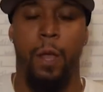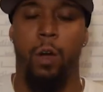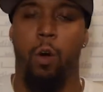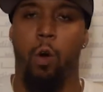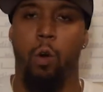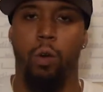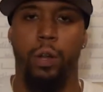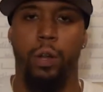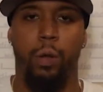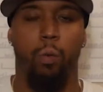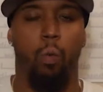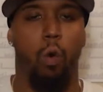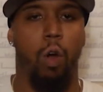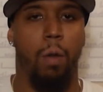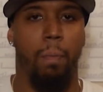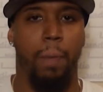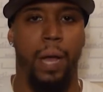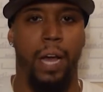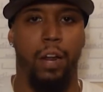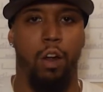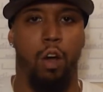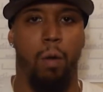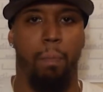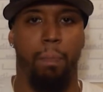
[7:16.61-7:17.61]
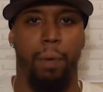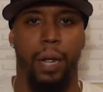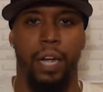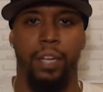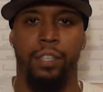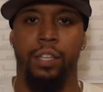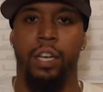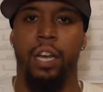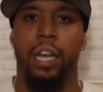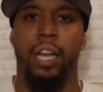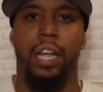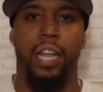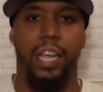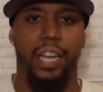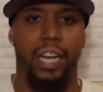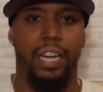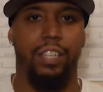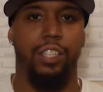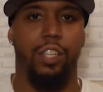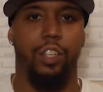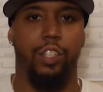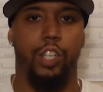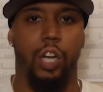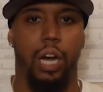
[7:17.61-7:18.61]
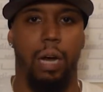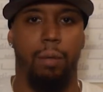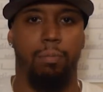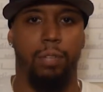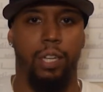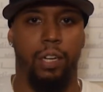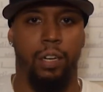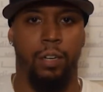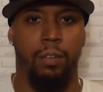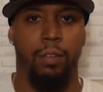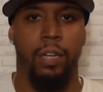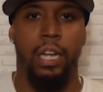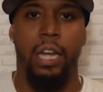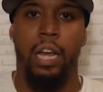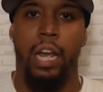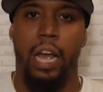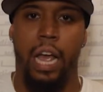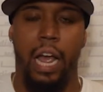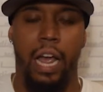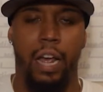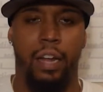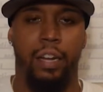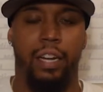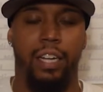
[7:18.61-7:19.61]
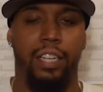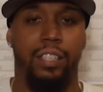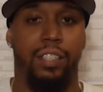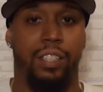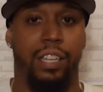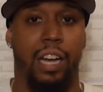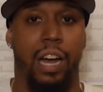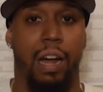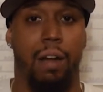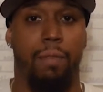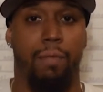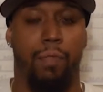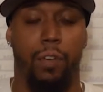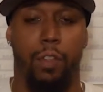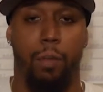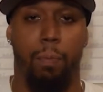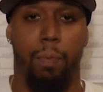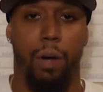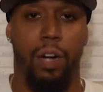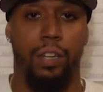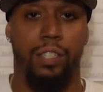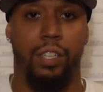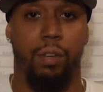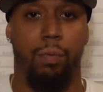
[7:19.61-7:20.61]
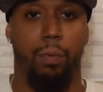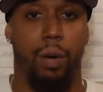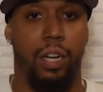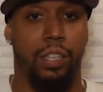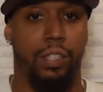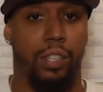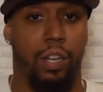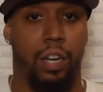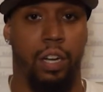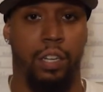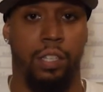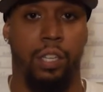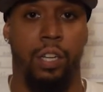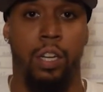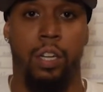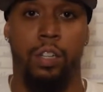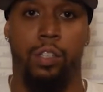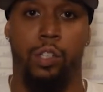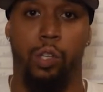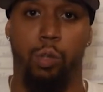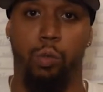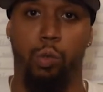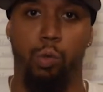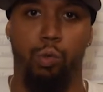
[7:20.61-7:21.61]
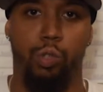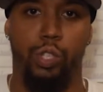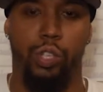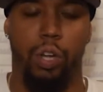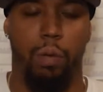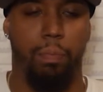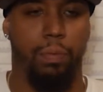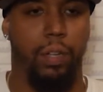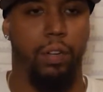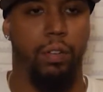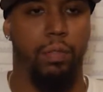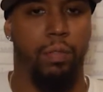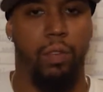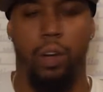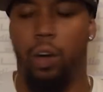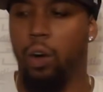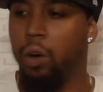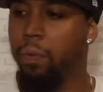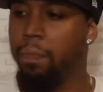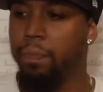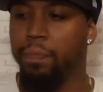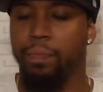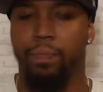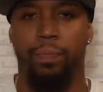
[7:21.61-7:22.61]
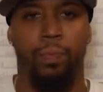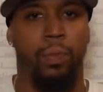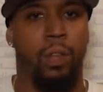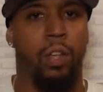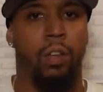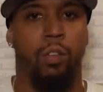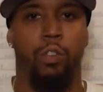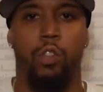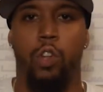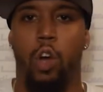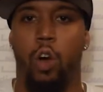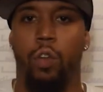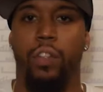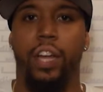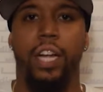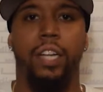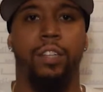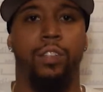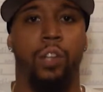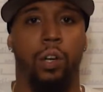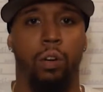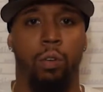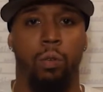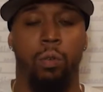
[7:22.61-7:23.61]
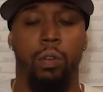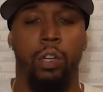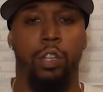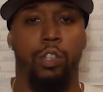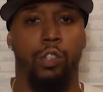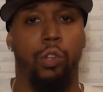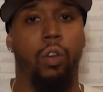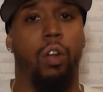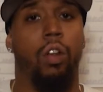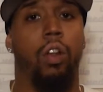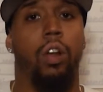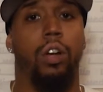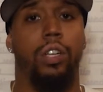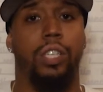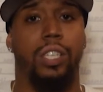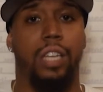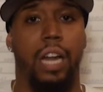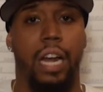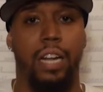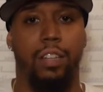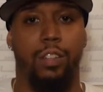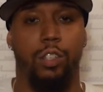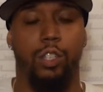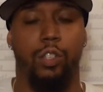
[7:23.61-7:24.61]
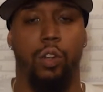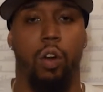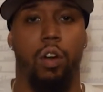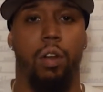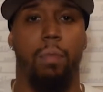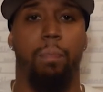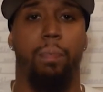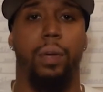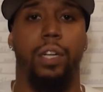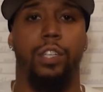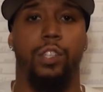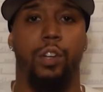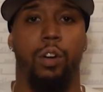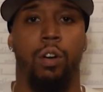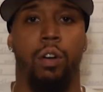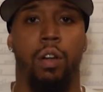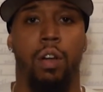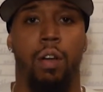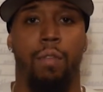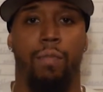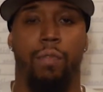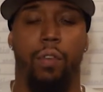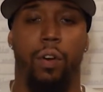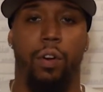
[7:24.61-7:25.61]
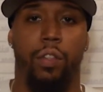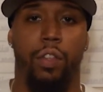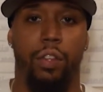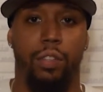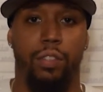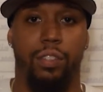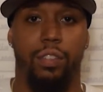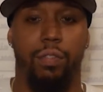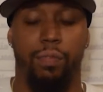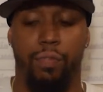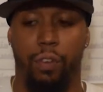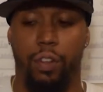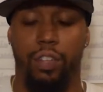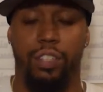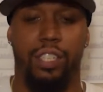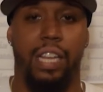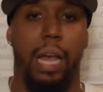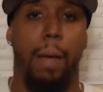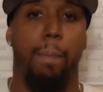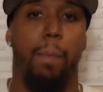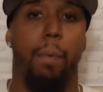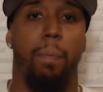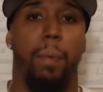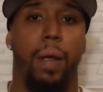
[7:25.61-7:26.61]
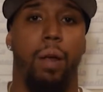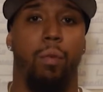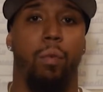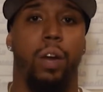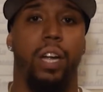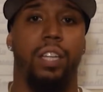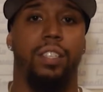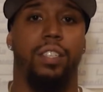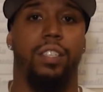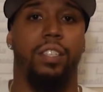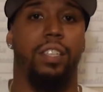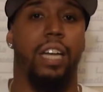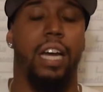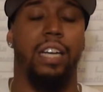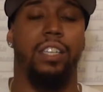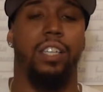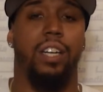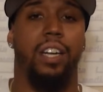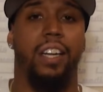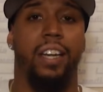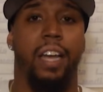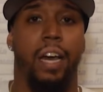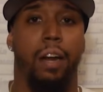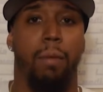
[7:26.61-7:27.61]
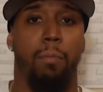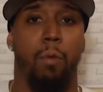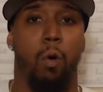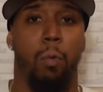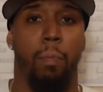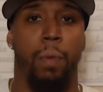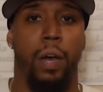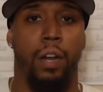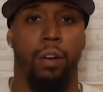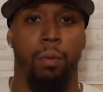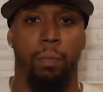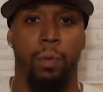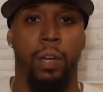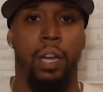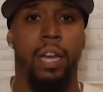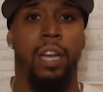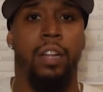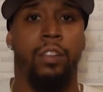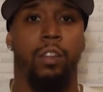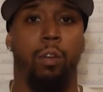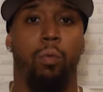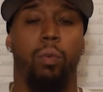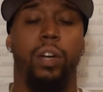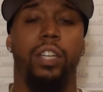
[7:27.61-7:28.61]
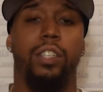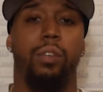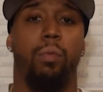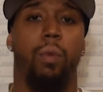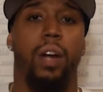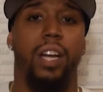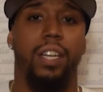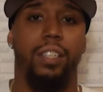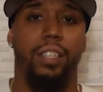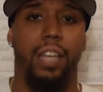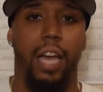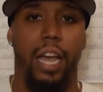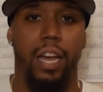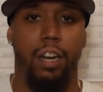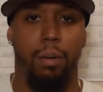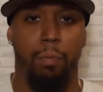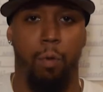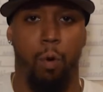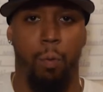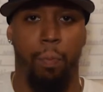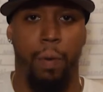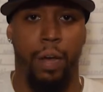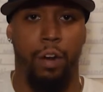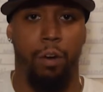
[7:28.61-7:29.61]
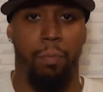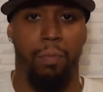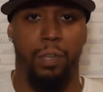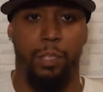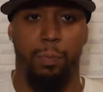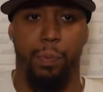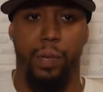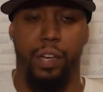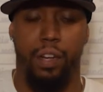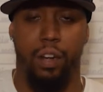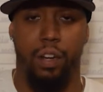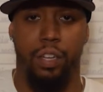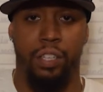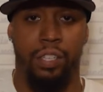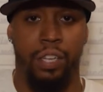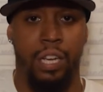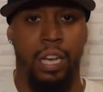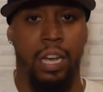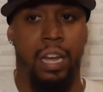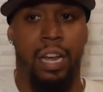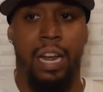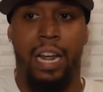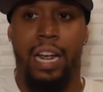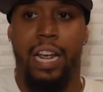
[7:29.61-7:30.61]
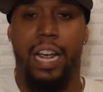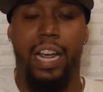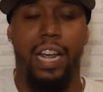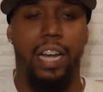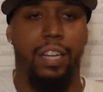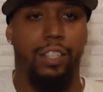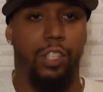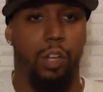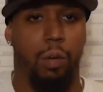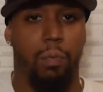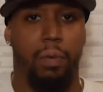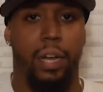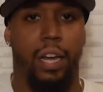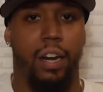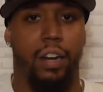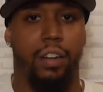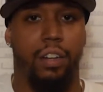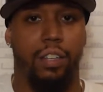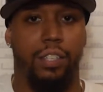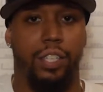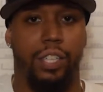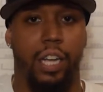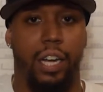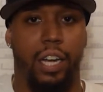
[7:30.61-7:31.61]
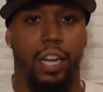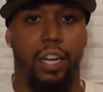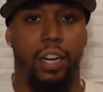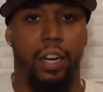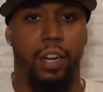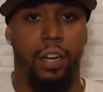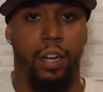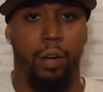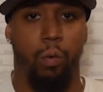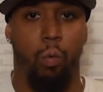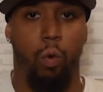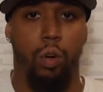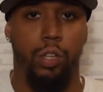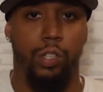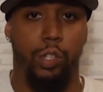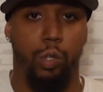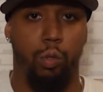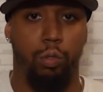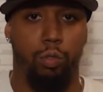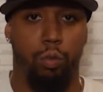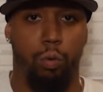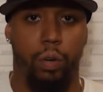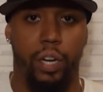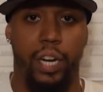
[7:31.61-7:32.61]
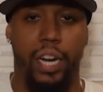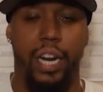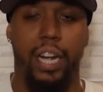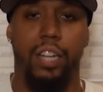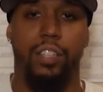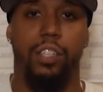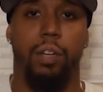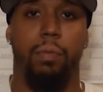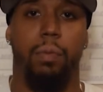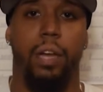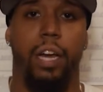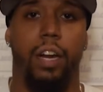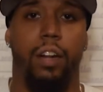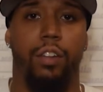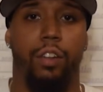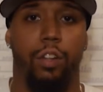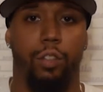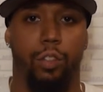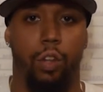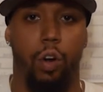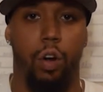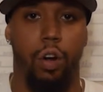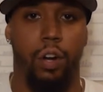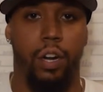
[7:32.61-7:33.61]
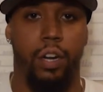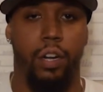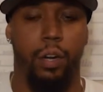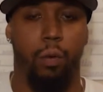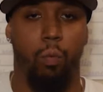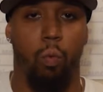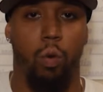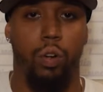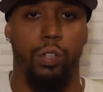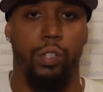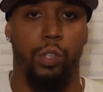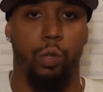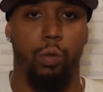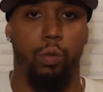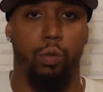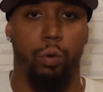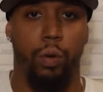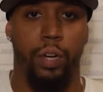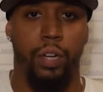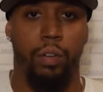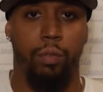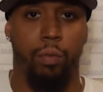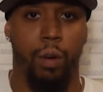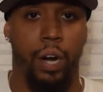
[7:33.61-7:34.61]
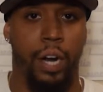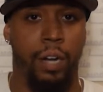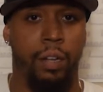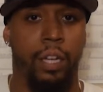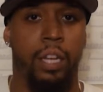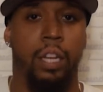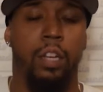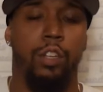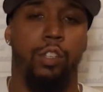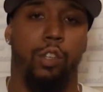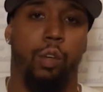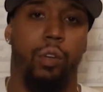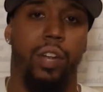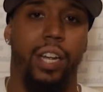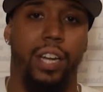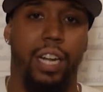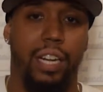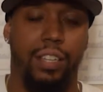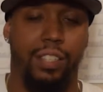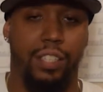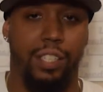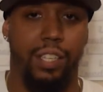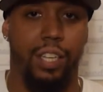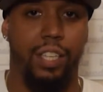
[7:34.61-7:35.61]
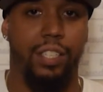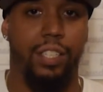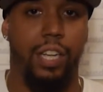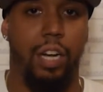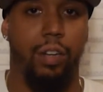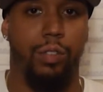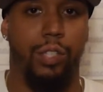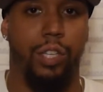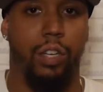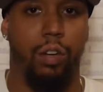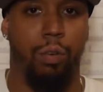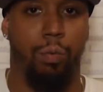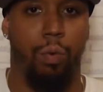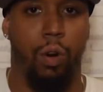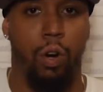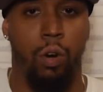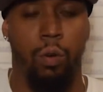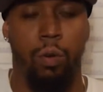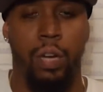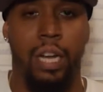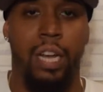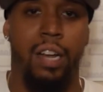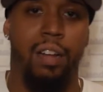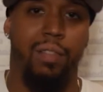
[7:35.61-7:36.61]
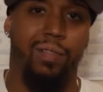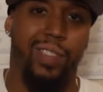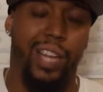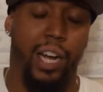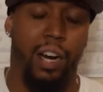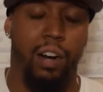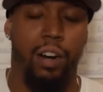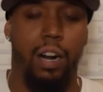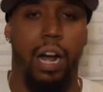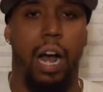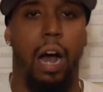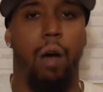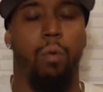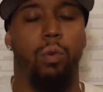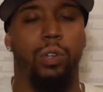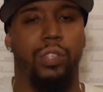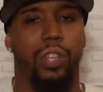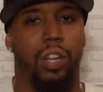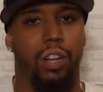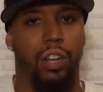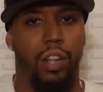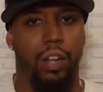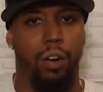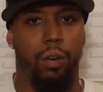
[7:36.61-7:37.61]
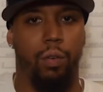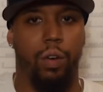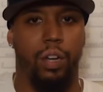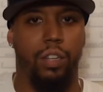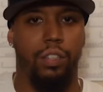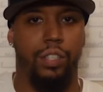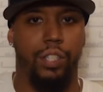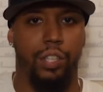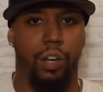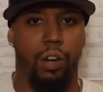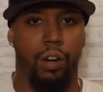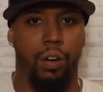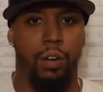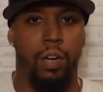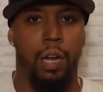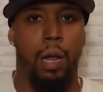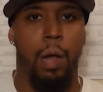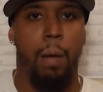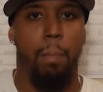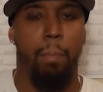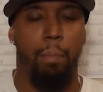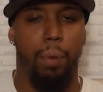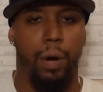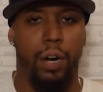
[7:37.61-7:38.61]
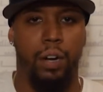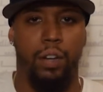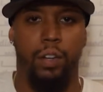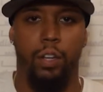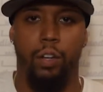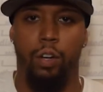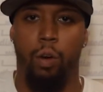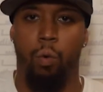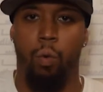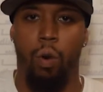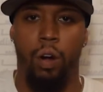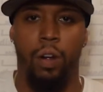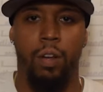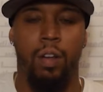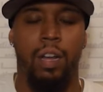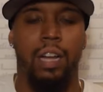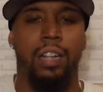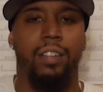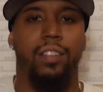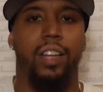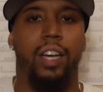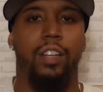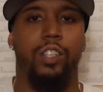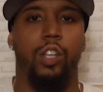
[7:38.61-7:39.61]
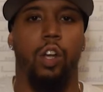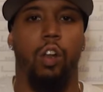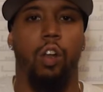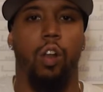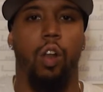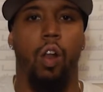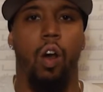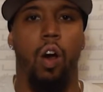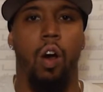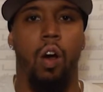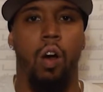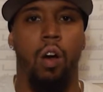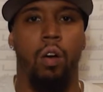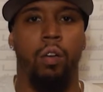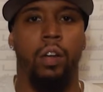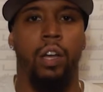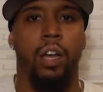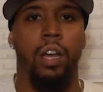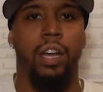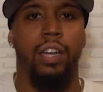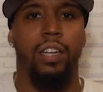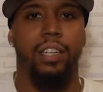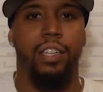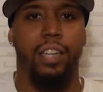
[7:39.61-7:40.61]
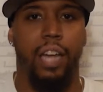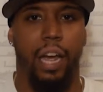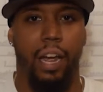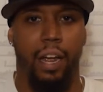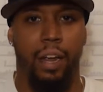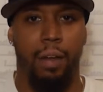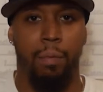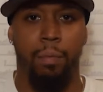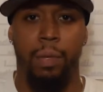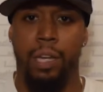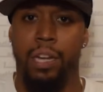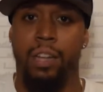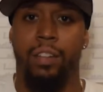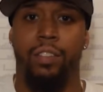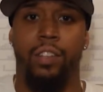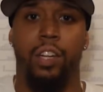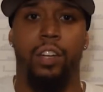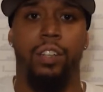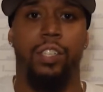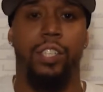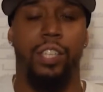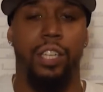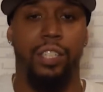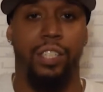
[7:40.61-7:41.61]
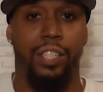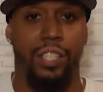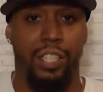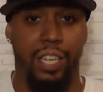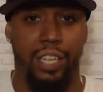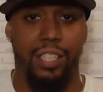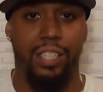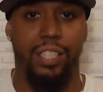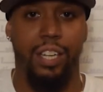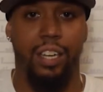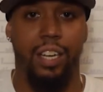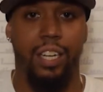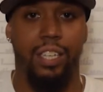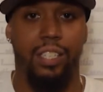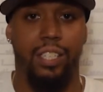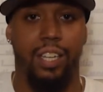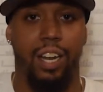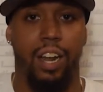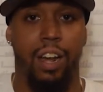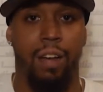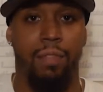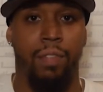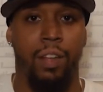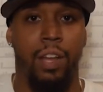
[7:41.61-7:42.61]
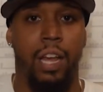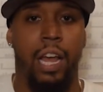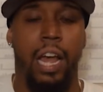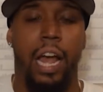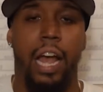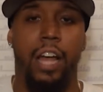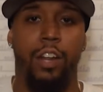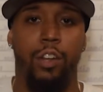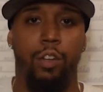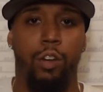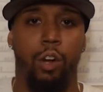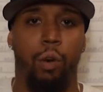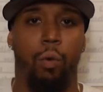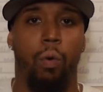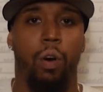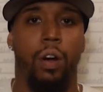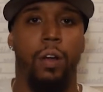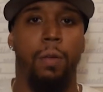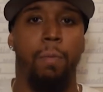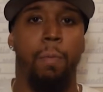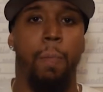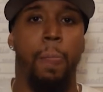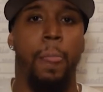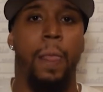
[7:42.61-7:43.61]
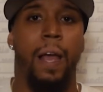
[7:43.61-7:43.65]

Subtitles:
Only 1 man on base. He gets the job done, and it's time for the Boston Red Sox to do something. Oh, no, they don't. So it looks like the starting pitcher for the Tampa Bay Rays is actually getting momentum. The reason why he's gaining momentum is because he ends up getting the second inning, 1, 2, 3. He ends up getting the third inning, 1, 2, 3, right? So he gets 6 outs in a row. There, I was a little concerned, but you know what? There's a long game. There's 6 innings left, and you know what?